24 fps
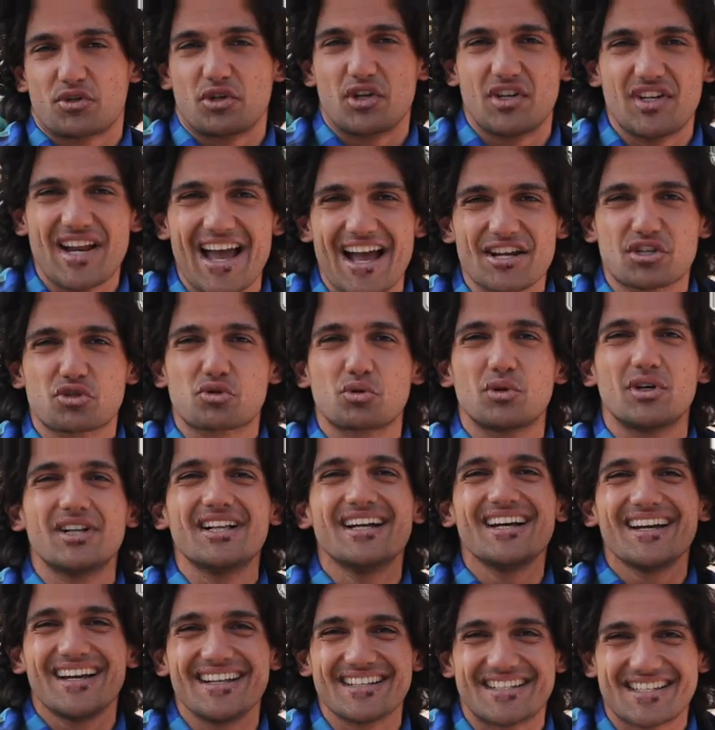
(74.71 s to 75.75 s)
are natural,
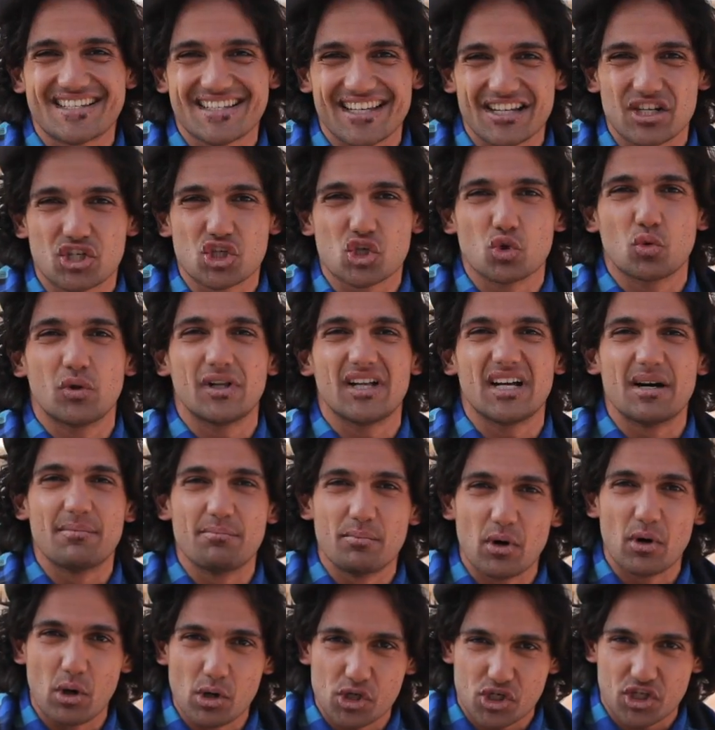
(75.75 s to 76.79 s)
instinctual
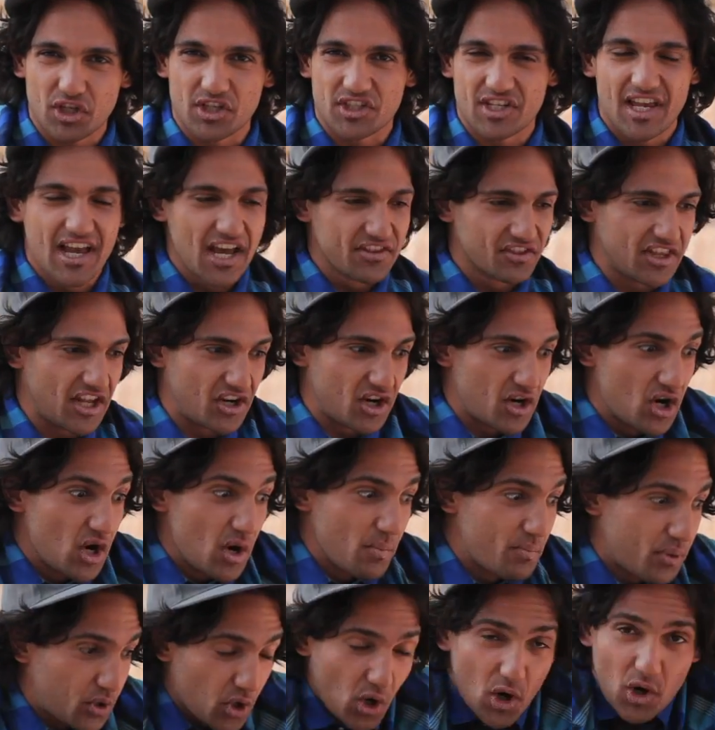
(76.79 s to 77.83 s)
emotions that are
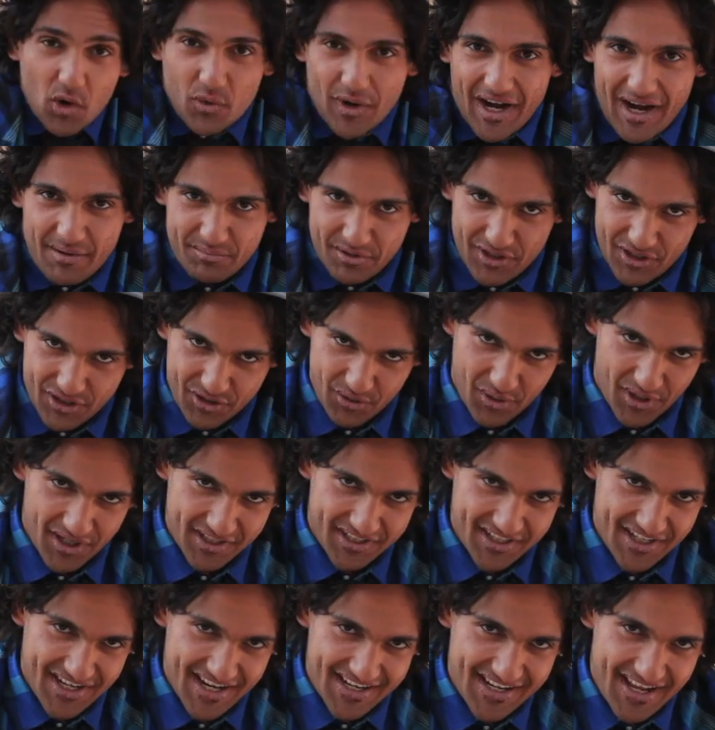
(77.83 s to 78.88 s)
programmed into our
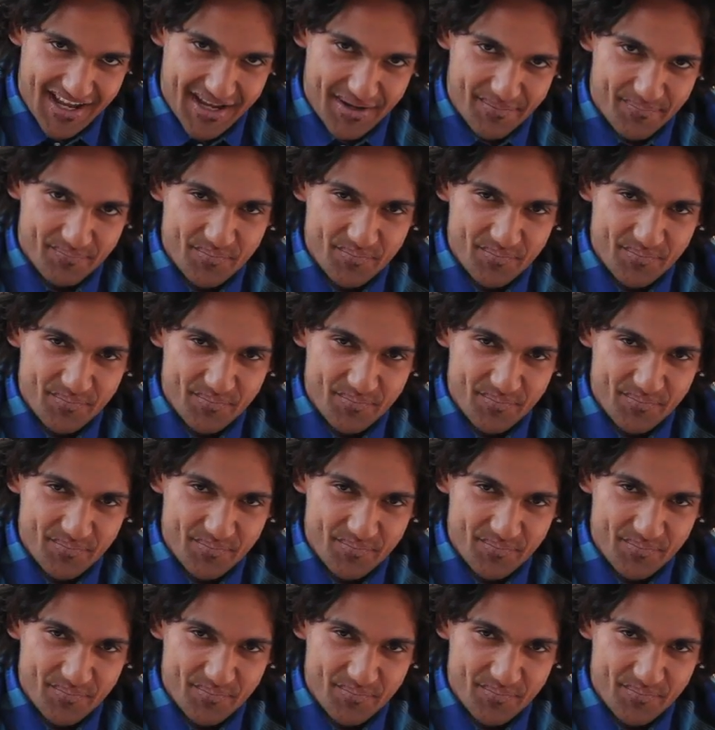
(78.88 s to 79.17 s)
DNA.